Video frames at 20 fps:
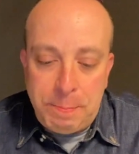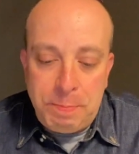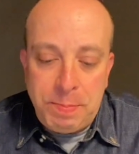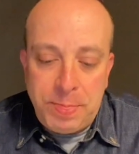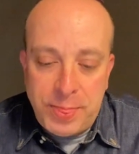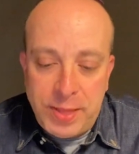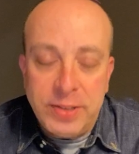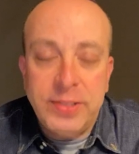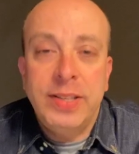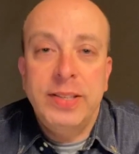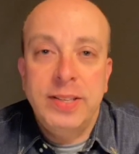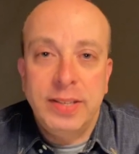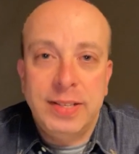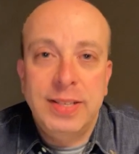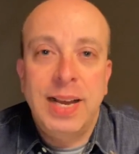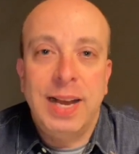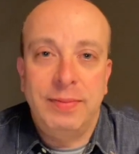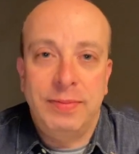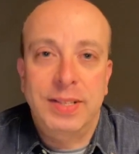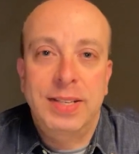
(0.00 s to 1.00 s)
This is a
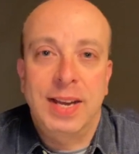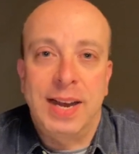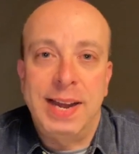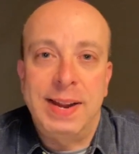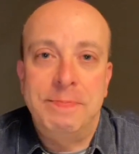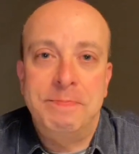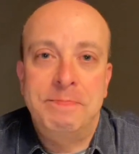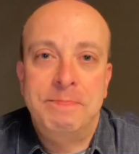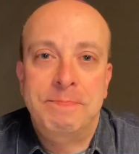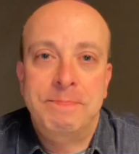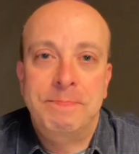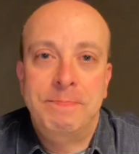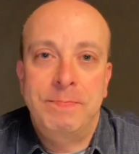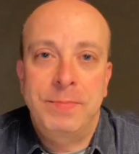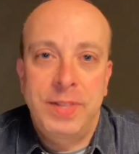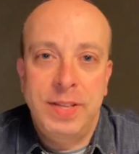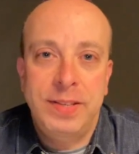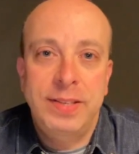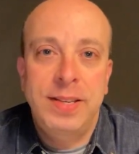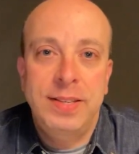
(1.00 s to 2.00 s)
tough time.
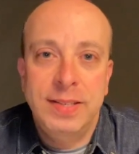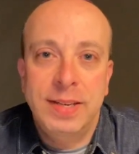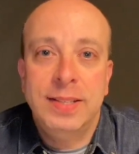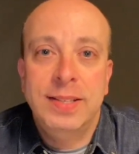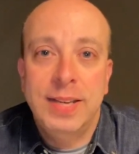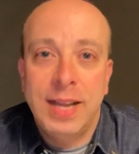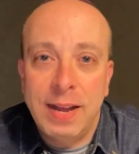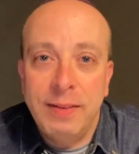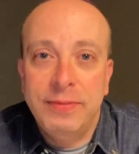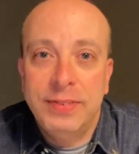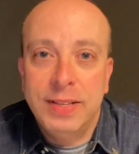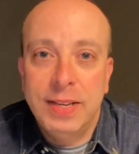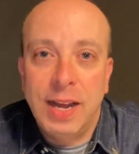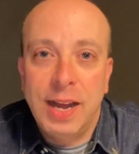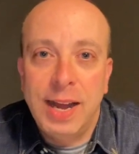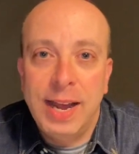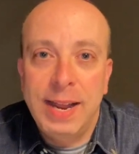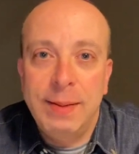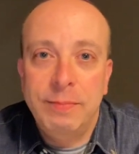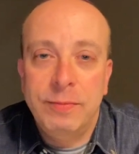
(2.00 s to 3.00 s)
This is a tough
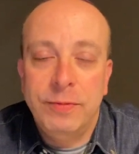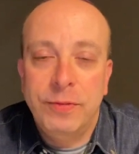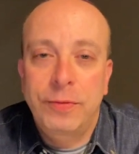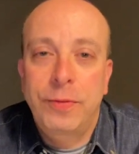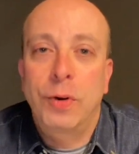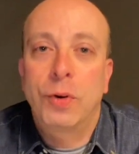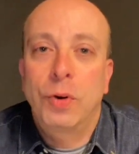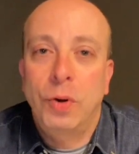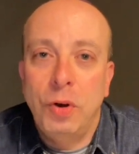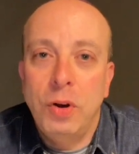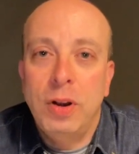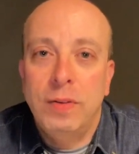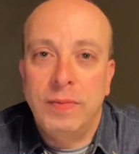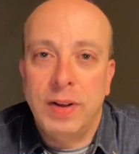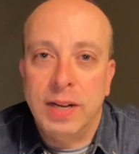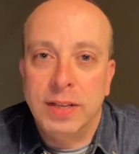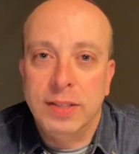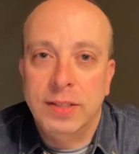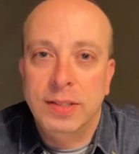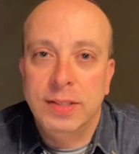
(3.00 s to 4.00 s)
time for all of
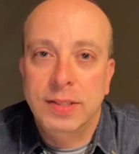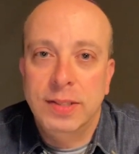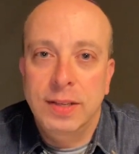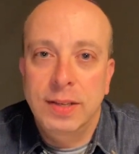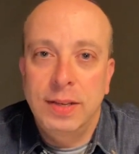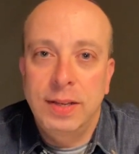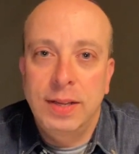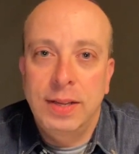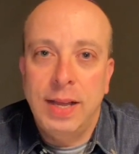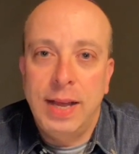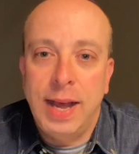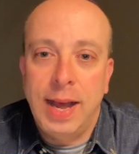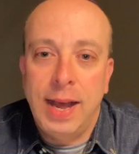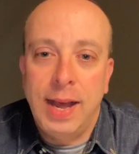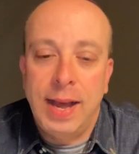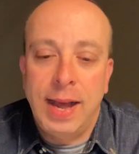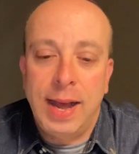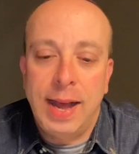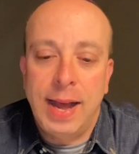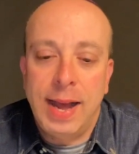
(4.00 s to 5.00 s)
us.
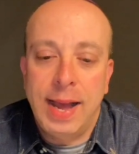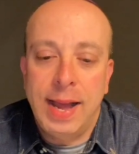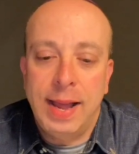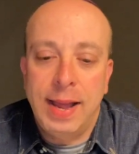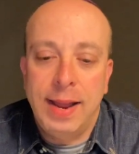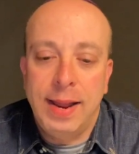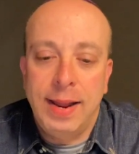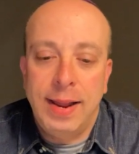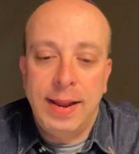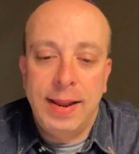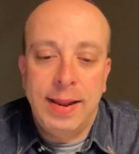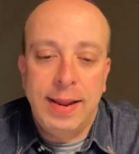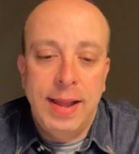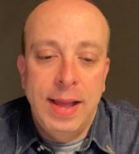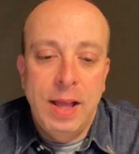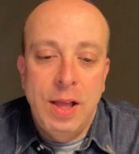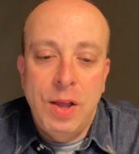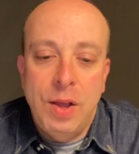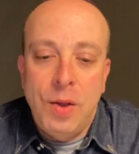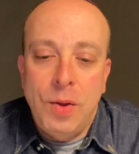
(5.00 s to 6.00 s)
I
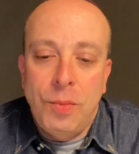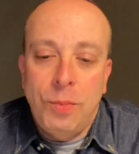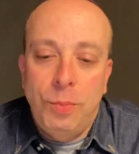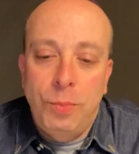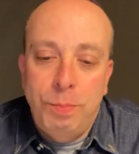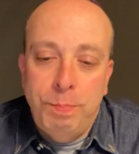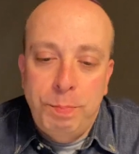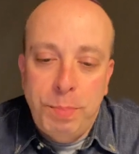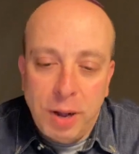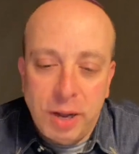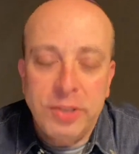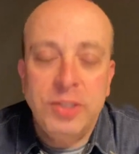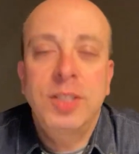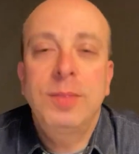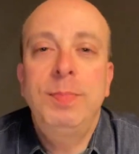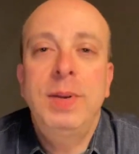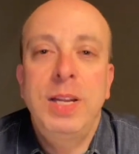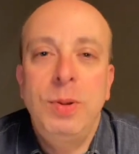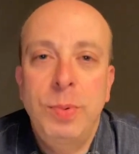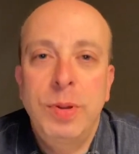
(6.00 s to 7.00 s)

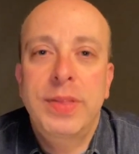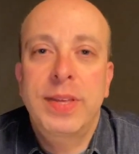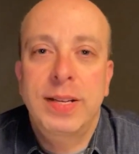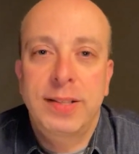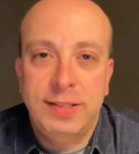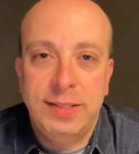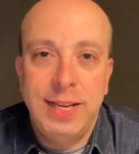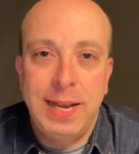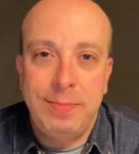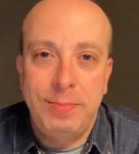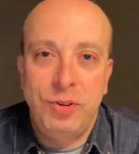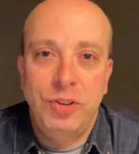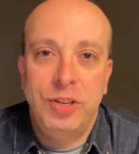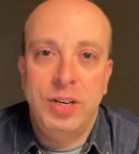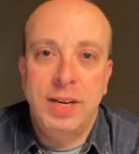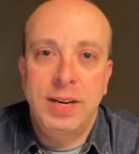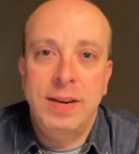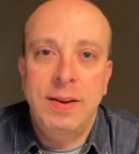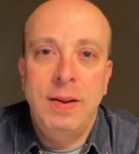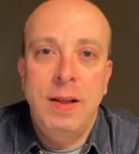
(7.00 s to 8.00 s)
possibly with
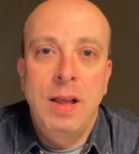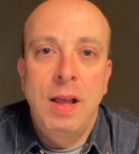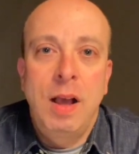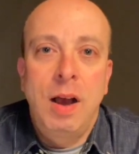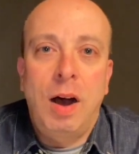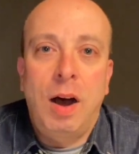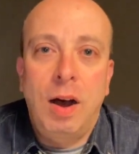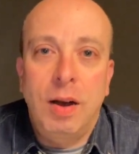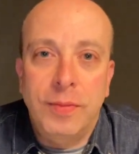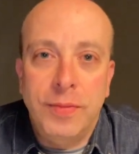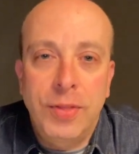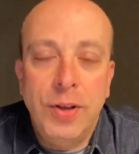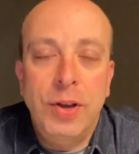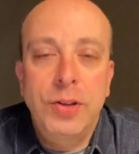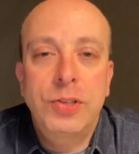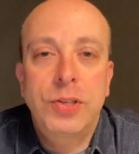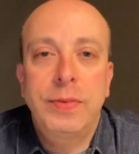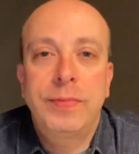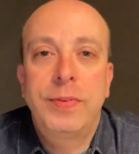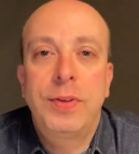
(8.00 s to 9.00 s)
exception of
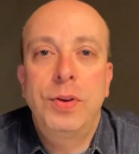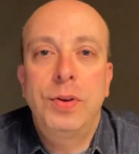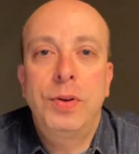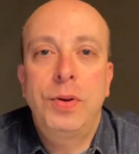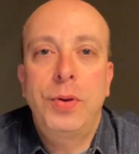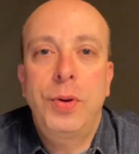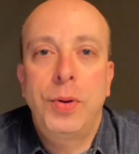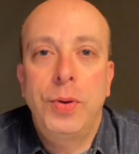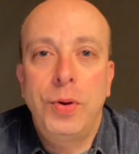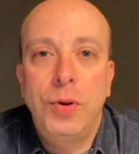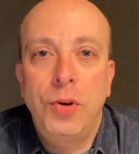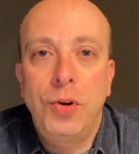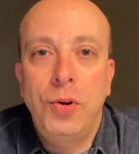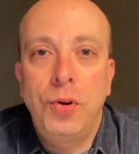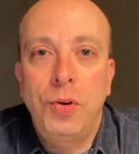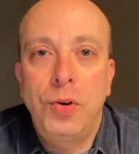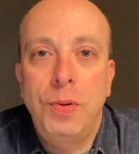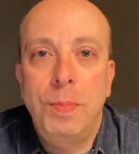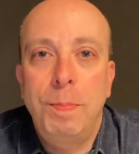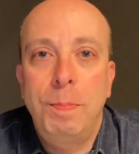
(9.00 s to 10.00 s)
those of you
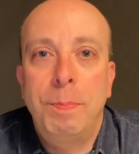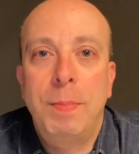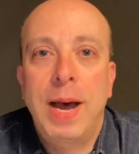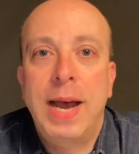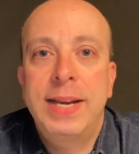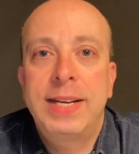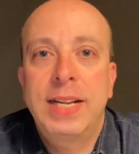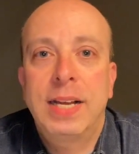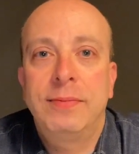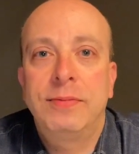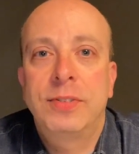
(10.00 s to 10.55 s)
who might have